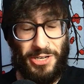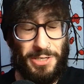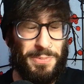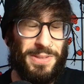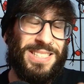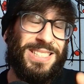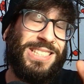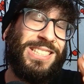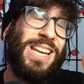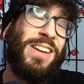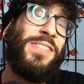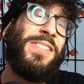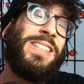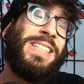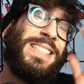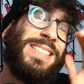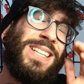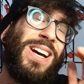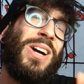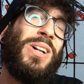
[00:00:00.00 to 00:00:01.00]
But
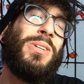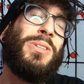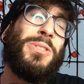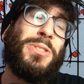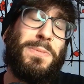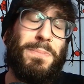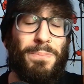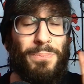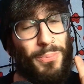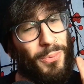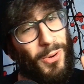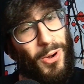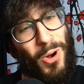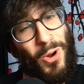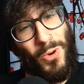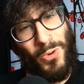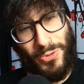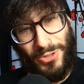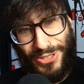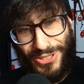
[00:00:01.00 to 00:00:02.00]
$70,
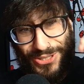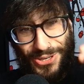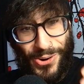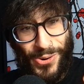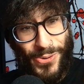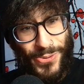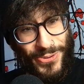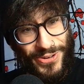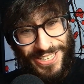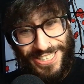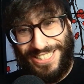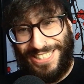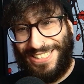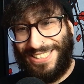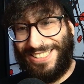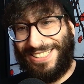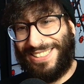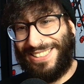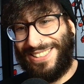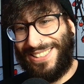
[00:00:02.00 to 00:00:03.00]
bro, don't
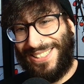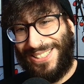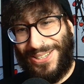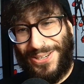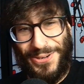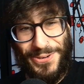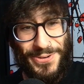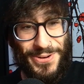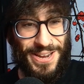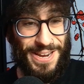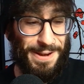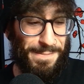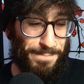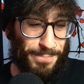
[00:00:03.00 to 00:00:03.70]
do it.